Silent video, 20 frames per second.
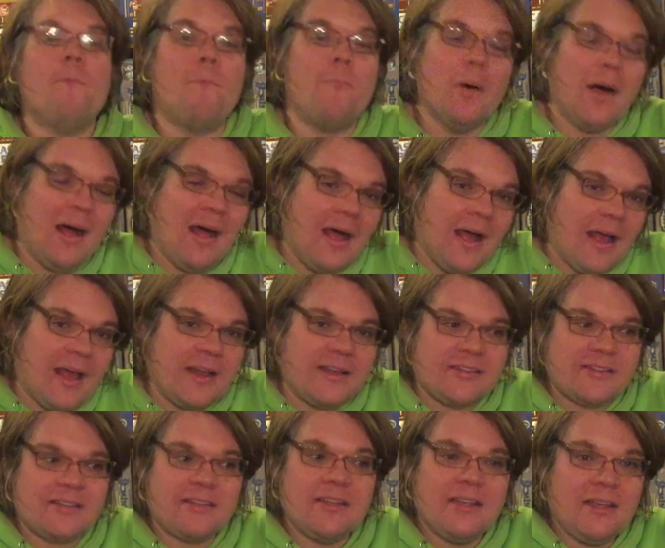
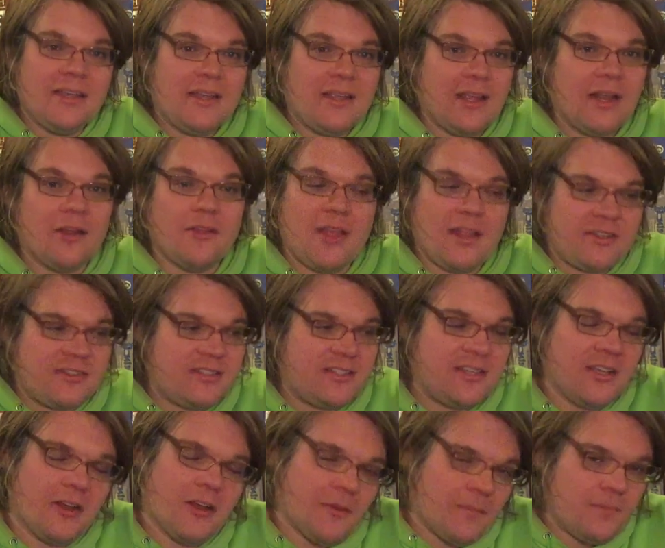But, you know, that's
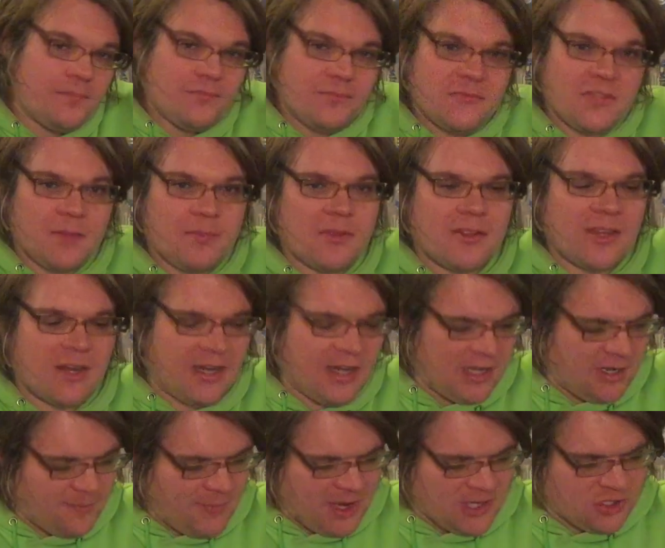still something that I
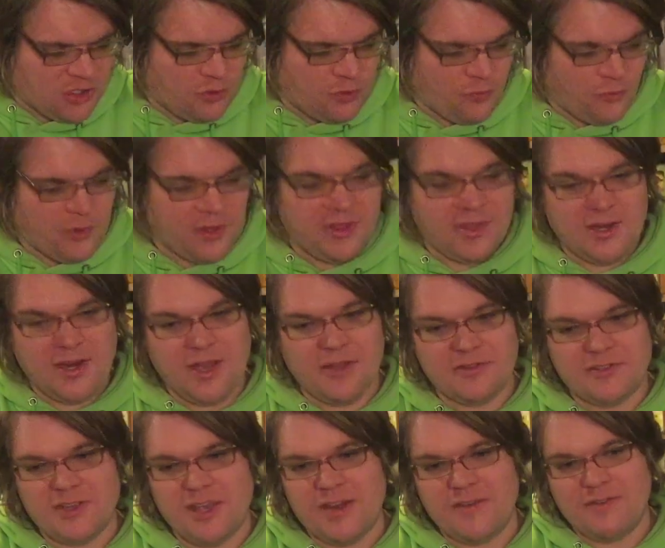need to mention with the
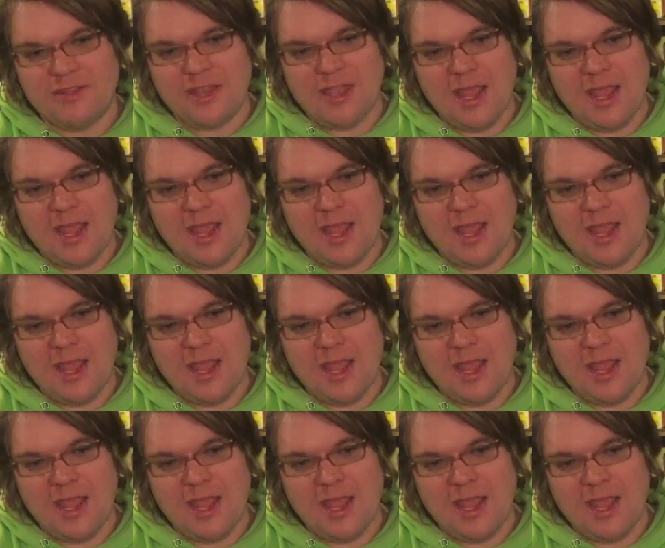downside of the